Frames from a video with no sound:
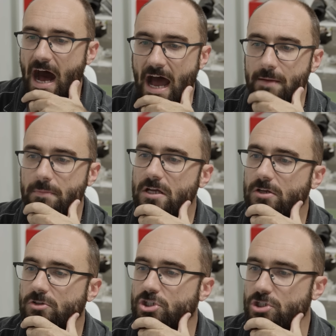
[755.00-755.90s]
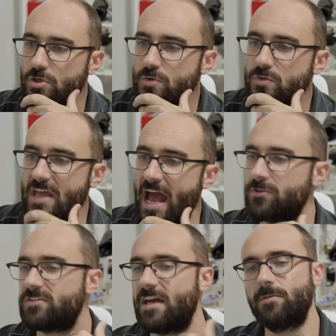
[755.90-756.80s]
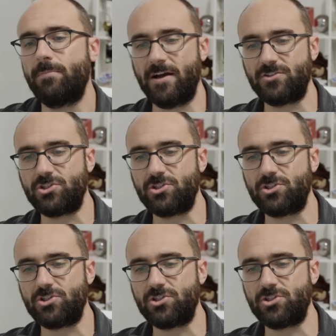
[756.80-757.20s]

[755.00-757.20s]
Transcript: I'm gonna choose outside the box